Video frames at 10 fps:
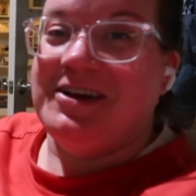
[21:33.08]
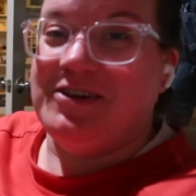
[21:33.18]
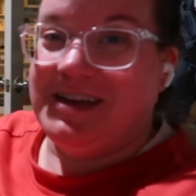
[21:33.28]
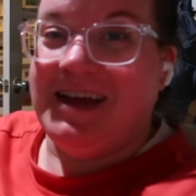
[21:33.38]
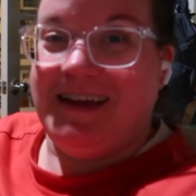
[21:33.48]

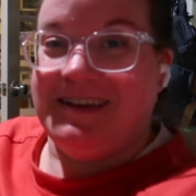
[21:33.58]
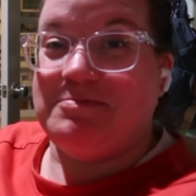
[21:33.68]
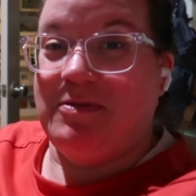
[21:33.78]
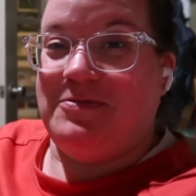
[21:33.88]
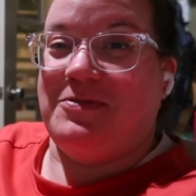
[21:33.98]
Good night.
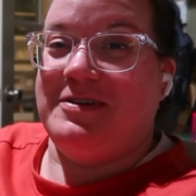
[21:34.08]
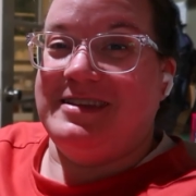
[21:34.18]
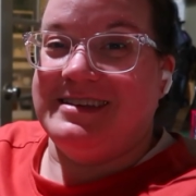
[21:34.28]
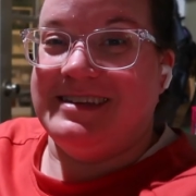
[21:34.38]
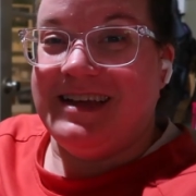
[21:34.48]
Before
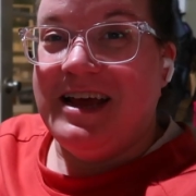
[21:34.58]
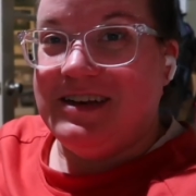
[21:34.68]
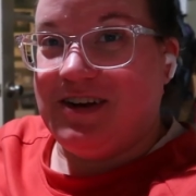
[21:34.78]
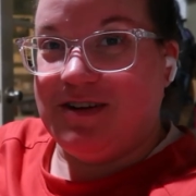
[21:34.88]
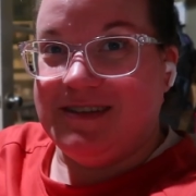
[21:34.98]
this
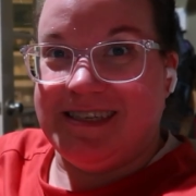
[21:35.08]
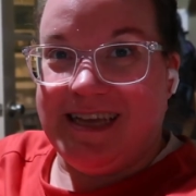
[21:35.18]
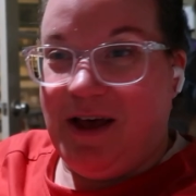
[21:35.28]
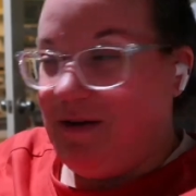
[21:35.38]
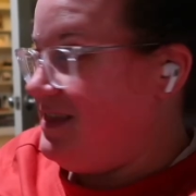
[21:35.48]
turns
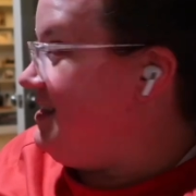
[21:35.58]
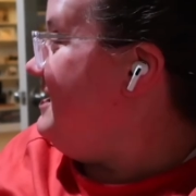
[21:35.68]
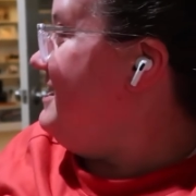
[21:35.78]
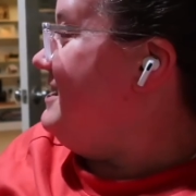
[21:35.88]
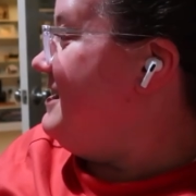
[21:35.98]
south.
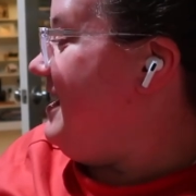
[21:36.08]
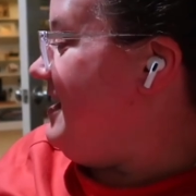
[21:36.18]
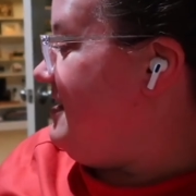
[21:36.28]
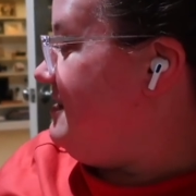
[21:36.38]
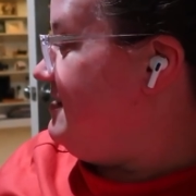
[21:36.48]

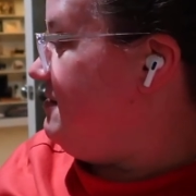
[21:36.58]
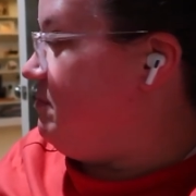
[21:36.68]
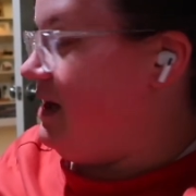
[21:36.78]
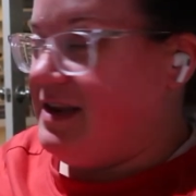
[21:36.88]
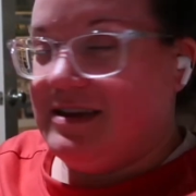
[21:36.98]
Okay.
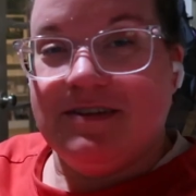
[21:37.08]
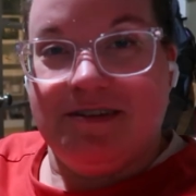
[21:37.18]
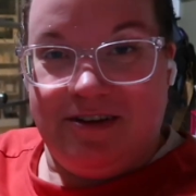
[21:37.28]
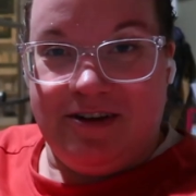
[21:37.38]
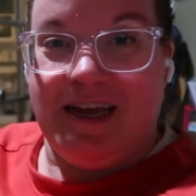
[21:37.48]
Bed.
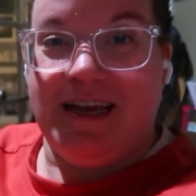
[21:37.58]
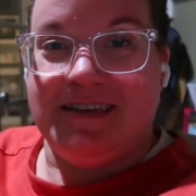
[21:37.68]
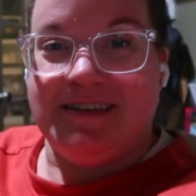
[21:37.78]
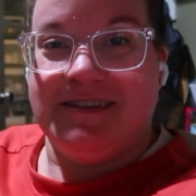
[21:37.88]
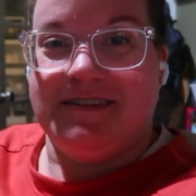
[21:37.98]
Yes. Good
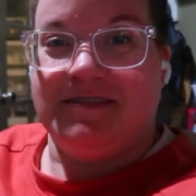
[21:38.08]
night.